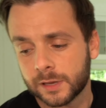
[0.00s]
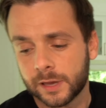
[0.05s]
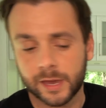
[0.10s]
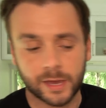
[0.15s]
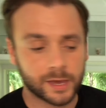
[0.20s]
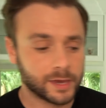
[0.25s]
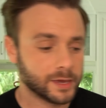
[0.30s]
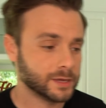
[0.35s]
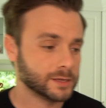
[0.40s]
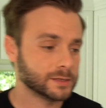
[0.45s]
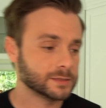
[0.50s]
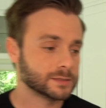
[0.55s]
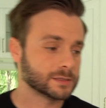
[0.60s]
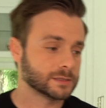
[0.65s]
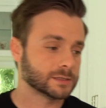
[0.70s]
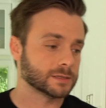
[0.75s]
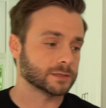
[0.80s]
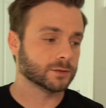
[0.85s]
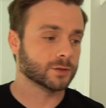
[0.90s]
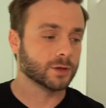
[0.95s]

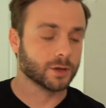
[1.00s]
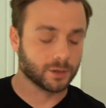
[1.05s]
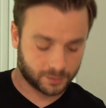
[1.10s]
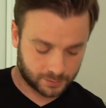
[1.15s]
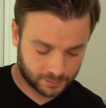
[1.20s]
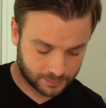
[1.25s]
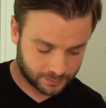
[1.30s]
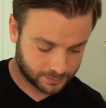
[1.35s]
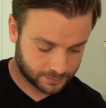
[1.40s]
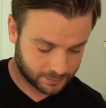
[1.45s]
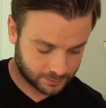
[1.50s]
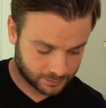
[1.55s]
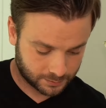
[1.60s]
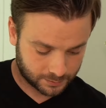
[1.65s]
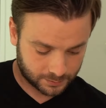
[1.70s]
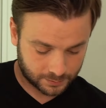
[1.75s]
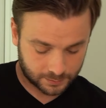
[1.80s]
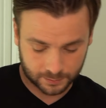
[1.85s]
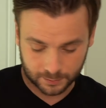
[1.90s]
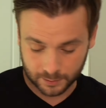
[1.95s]
is, look,
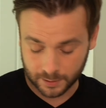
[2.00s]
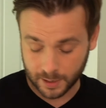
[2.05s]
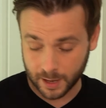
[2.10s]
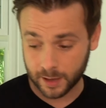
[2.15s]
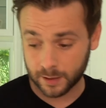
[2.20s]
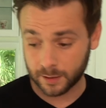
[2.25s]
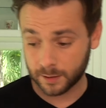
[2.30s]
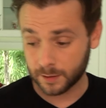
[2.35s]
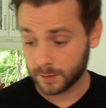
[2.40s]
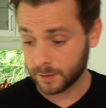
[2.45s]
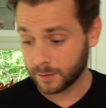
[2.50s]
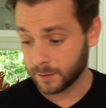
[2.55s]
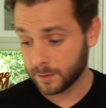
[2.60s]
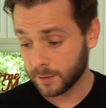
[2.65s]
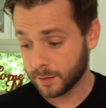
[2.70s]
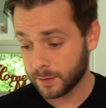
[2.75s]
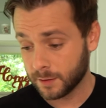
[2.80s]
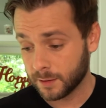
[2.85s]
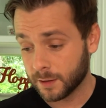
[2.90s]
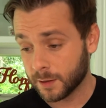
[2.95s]
okay?
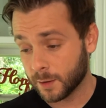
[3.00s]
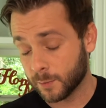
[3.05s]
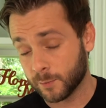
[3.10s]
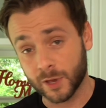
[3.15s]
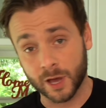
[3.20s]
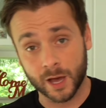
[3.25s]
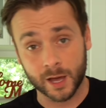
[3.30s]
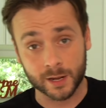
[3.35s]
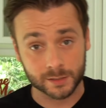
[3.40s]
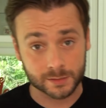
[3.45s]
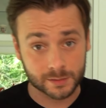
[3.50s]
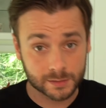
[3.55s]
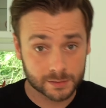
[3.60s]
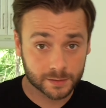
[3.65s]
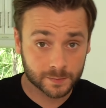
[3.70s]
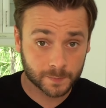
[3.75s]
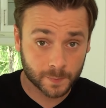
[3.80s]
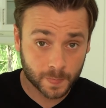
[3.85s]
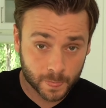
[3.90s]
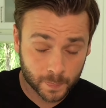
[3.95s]
Be honest.
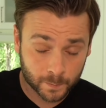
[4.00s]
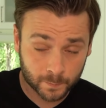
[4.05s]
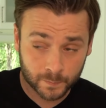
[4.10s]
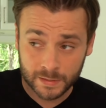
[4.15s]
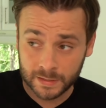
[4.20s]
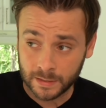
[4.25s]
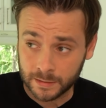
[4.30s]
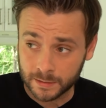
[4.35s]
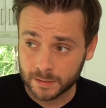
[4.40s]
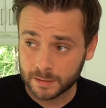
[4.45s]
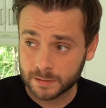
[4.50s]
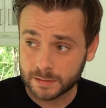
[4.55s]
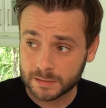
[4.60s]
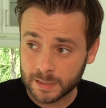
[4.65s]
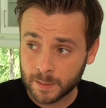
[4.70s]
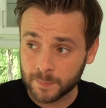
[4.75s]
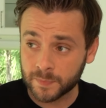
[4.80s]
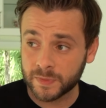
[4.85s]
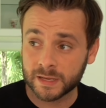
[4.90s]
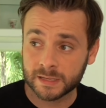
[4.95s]

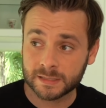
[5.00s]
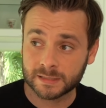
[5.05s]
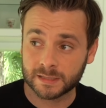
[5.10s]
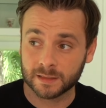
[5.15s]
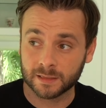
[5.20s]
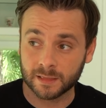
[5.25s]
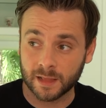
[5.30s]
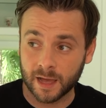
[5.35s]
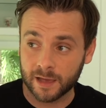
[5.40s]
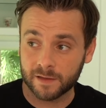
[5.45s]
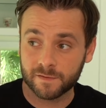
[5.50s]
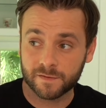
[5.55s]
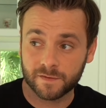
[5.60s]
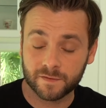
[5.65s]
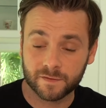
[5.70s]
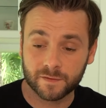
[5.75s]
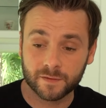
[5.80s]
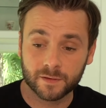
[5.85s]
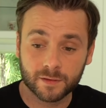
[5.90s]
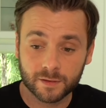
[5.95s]
Some things in
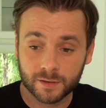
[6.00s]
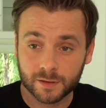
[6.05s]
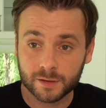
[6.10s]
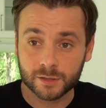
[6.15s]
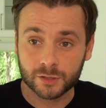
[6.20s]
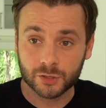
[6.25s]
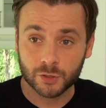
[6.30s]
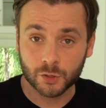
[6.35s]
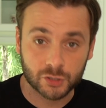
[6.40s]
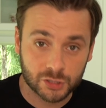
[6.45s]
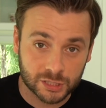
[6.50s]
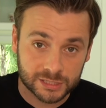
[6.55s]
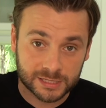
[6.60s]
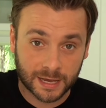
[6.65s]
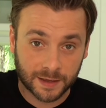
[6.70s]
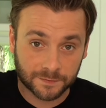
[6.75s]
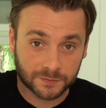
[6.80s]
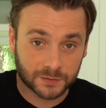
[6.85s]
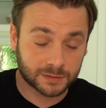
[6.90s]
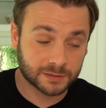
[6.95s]
life, you just
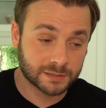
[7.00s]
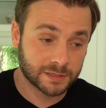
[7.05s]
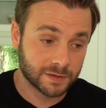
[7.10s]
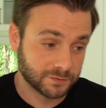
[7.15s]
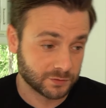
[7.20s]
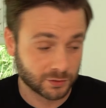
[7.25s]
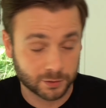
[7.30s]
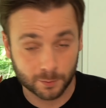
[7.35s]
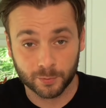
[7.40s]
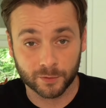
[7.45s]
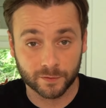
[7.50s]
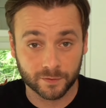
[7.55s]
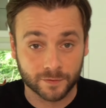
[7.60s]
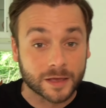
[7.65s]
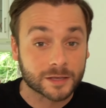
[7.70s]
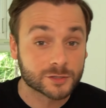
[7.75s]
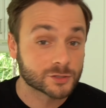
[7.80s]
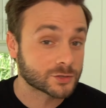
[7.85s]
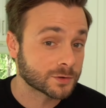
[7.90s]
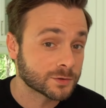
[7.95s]
have to leave to the
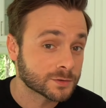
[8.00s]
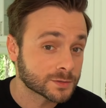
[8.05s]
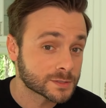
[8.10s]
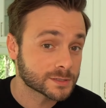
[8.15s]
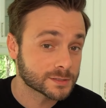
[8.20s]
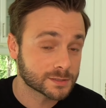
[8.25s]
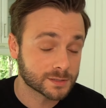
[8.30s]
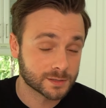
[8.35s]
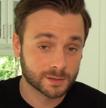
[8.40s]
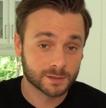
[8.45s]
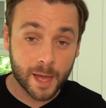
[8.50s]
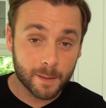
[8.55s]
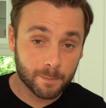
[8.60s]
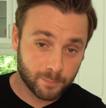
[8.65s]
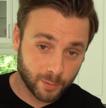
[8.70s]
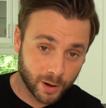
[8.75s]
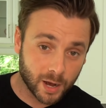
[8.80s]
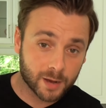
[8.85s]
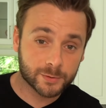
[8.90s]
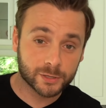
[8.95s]
professionals. And
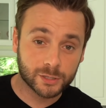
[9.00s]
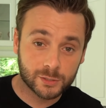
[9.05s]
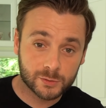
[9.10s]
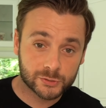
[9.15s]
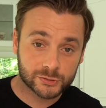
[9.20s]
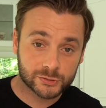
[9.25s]
barbecue